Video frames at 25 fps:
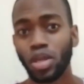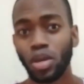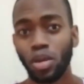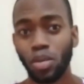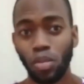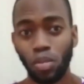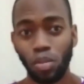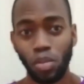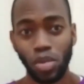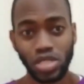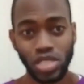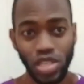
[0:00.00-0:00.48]

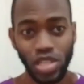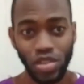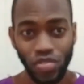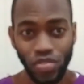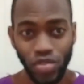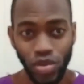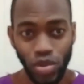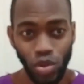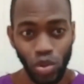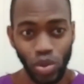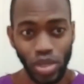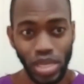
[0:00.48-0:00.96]
But if
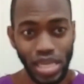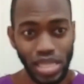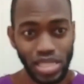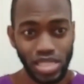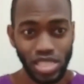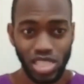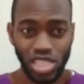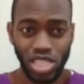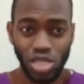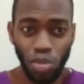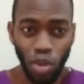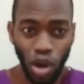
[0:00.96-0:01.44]
you eat
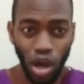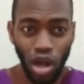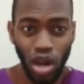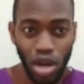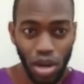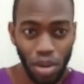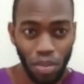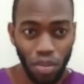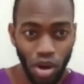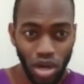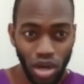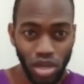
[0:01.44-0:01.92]
smaller
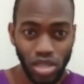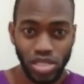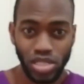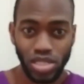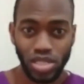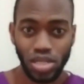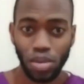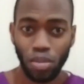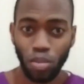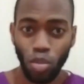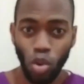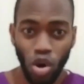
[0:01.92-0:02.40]
amounts
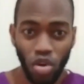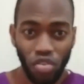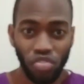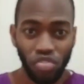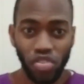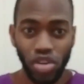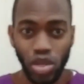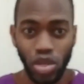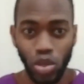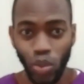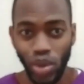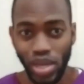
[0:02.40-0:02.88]
more
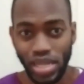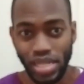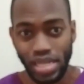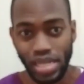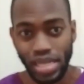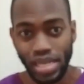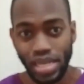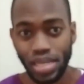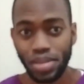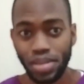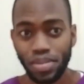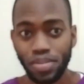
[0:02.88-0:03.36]
frequently,
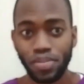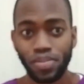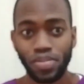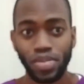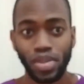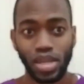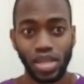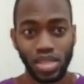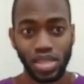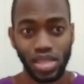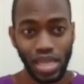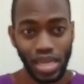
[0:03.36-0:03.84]

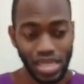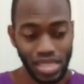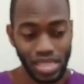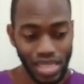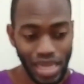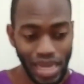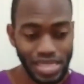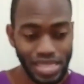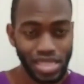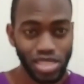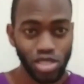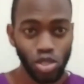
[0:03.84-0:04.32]
then
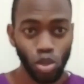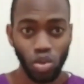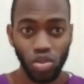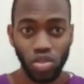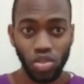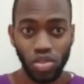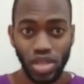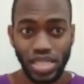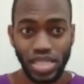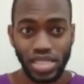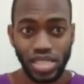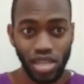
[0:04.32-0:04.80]
that tooth
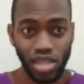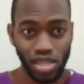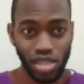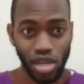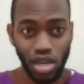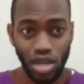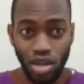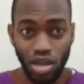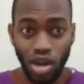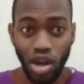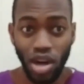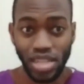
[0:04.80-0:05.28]
is under
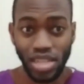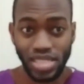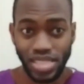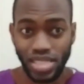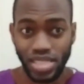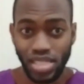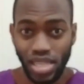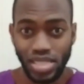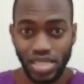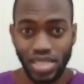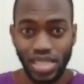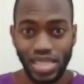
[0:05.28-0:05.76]

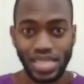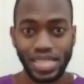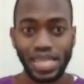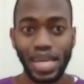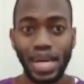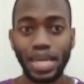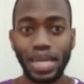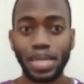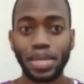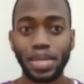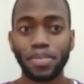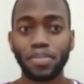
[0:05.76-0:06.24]
constant attack
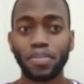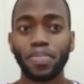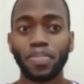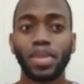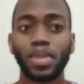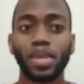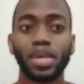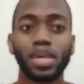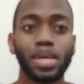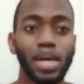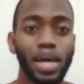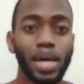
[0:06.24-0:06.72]

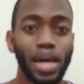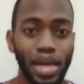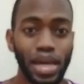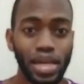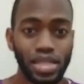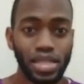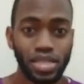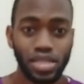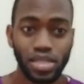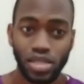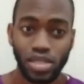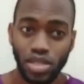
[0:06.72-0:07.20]

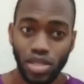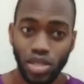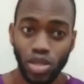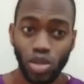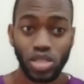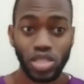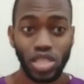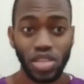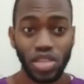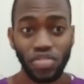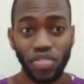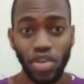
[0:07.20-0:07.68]
and you could
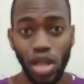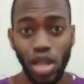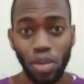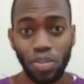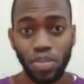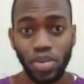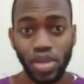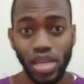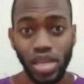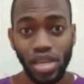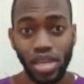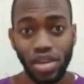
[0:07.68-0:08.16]
develop
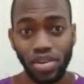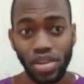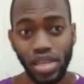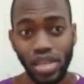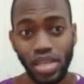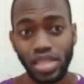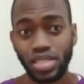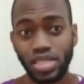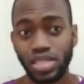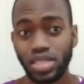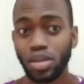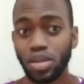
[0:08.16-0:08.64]

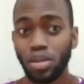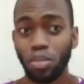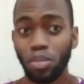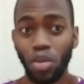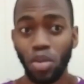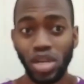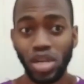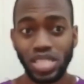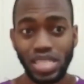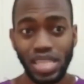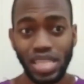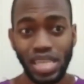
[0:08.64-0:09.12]
caries much
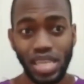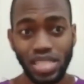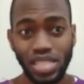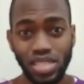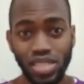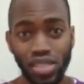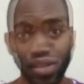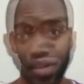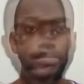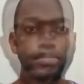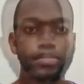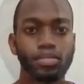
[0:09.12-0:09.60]

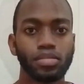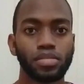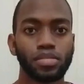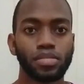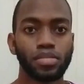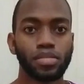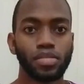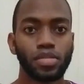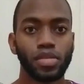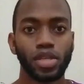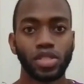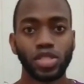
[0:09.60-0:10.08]
easier.
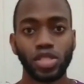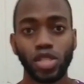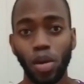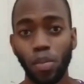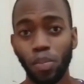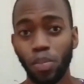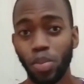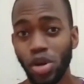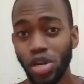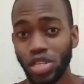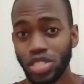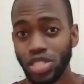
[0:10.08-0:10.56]
Some
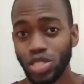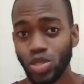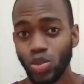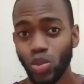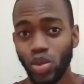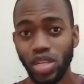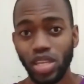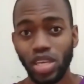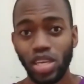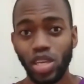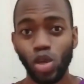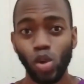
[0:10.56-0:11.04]
persons, when
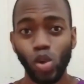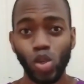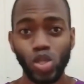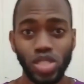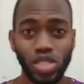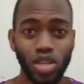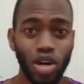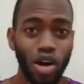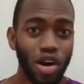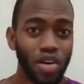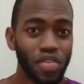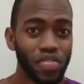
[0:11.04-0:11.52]
they use
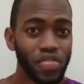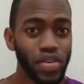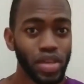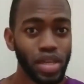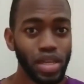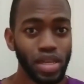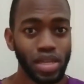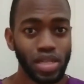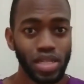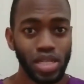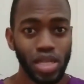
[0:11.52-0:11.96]
coffee, they